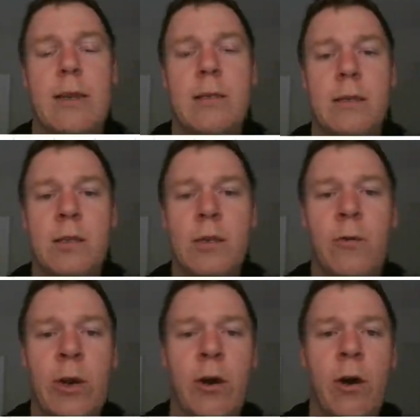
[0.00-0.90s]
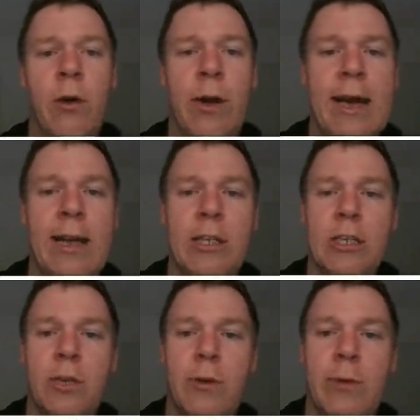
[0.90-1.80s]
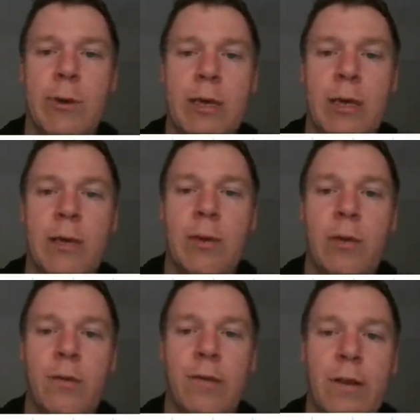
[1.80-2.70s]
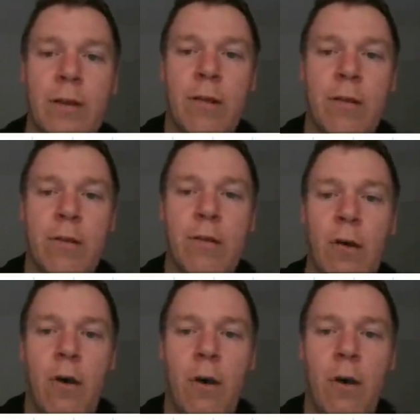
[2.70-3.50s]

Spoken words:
So we got O and H, so we're going to be using the SO